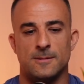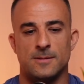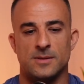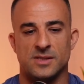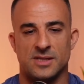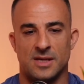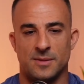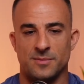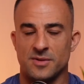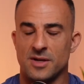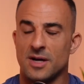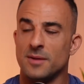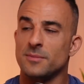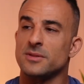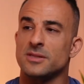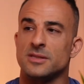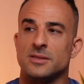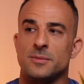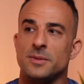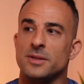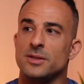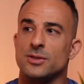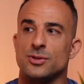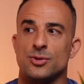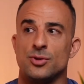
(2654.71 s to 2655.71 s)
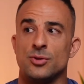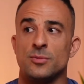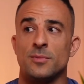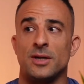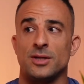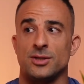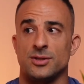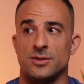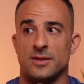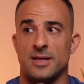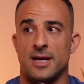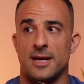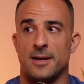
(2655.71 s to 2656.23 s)
sometimes it's a bit too
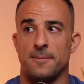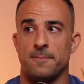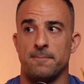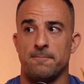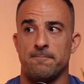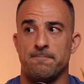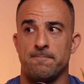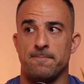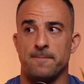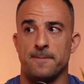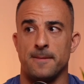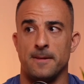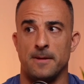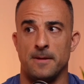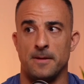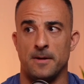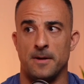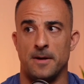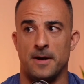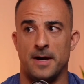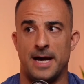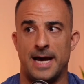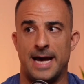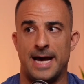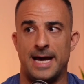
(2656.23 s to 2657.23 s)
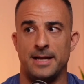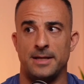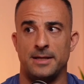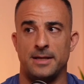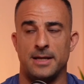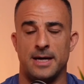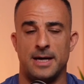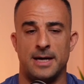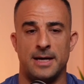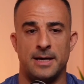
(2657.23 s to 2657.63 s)
much of that. You know, I had,